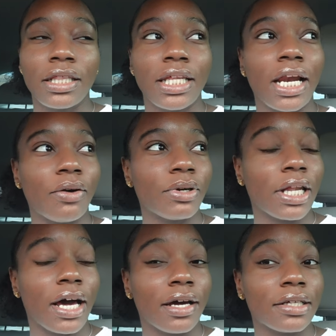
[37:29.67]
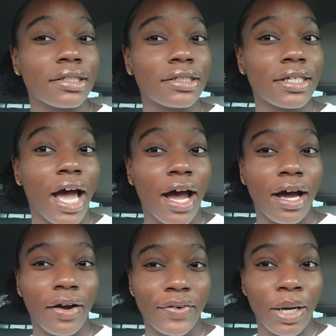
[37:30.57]
Then I realized
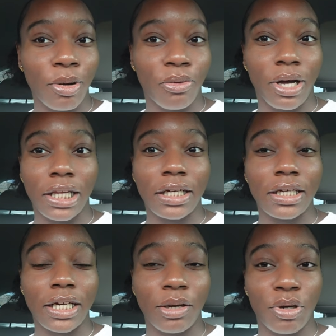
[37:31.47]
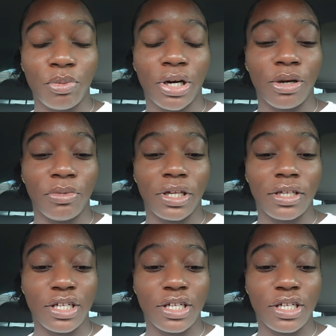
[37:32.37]
I forgot my wallet in my apartment.